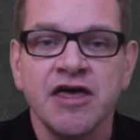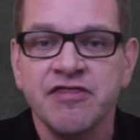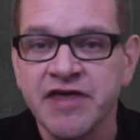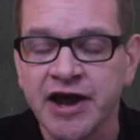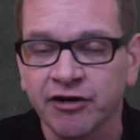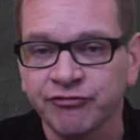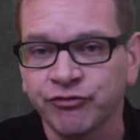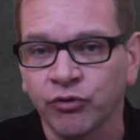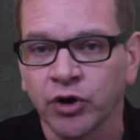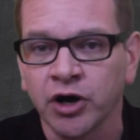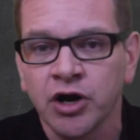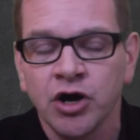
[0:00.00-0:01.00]

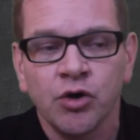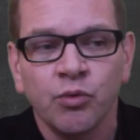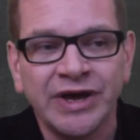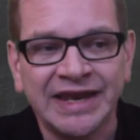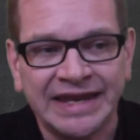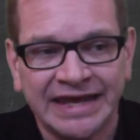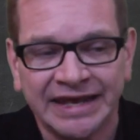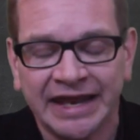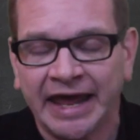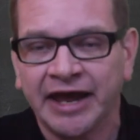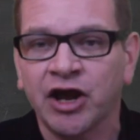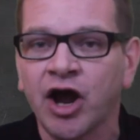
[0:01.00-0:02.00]
Therefore, we need
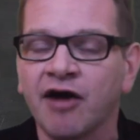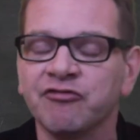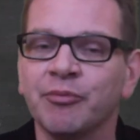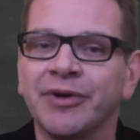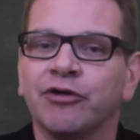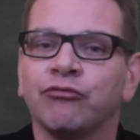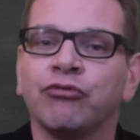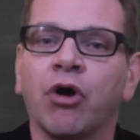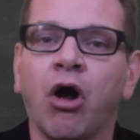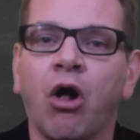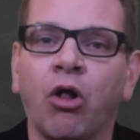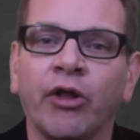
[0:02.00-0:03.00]
a government
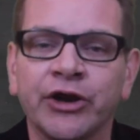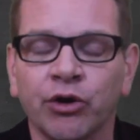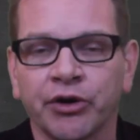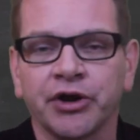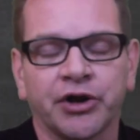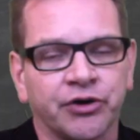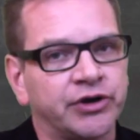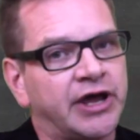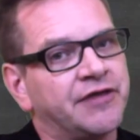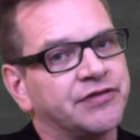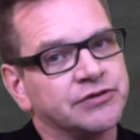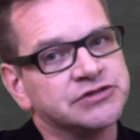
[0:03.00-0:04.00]
role in order to
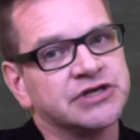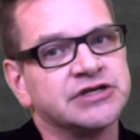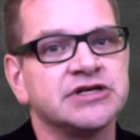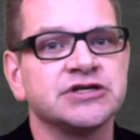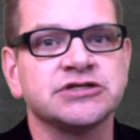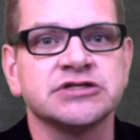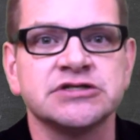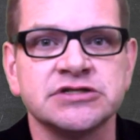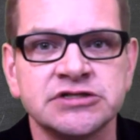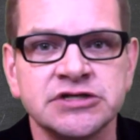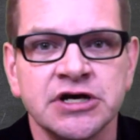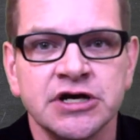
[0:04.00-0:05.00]
create those
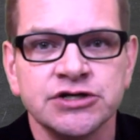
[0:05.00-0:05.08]
conditions.